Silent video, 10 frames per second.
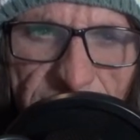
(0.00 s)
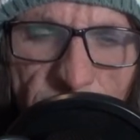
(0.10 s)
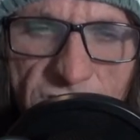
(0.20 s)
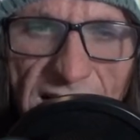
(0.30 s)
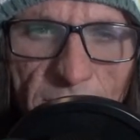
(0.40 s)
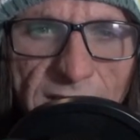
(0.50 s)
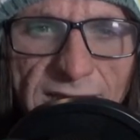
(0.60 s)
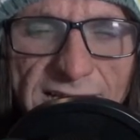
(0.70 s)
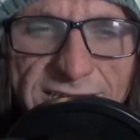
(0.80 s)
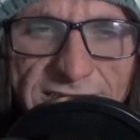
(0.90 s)
which I
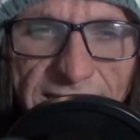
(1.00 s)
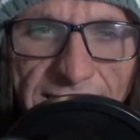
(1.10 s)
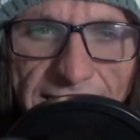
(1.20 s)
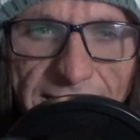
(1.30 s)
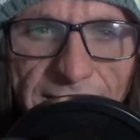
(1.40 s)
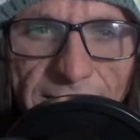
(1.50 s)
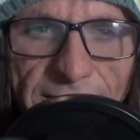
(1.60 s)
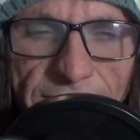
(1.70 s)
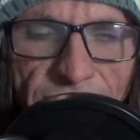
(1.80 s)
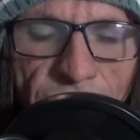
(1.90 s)
realize the uh
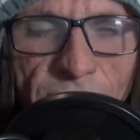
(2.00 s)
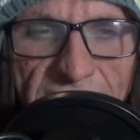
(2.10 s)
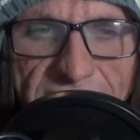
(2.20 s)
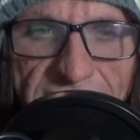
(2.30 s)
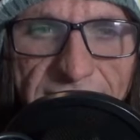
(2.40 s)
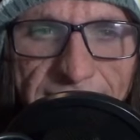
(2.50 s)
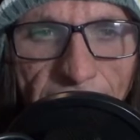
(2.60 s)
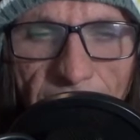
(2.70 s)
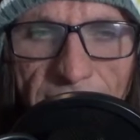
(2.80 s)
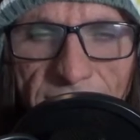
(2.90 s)
the reason the
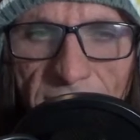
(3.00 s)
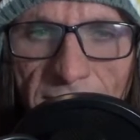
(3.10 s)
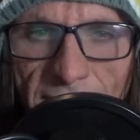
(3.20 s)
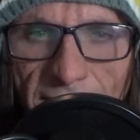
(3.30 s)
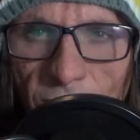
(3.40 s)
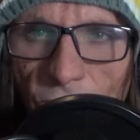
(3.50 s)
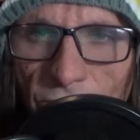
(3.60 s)
author it,